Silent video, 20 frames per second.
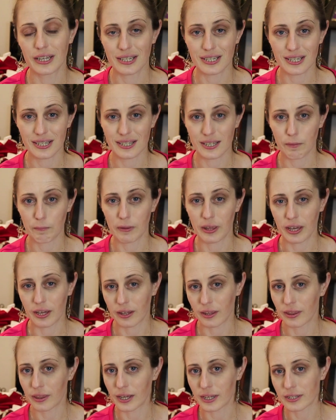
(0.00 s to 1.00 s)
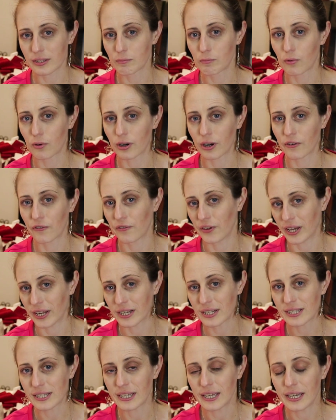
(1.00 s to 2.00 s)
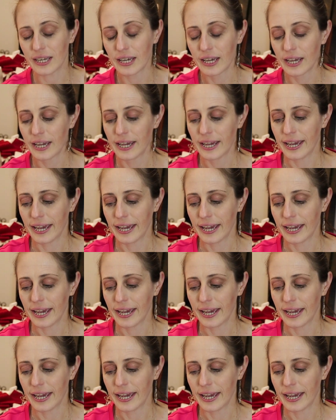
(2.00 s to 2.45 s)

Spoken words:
into something that's more fantasy.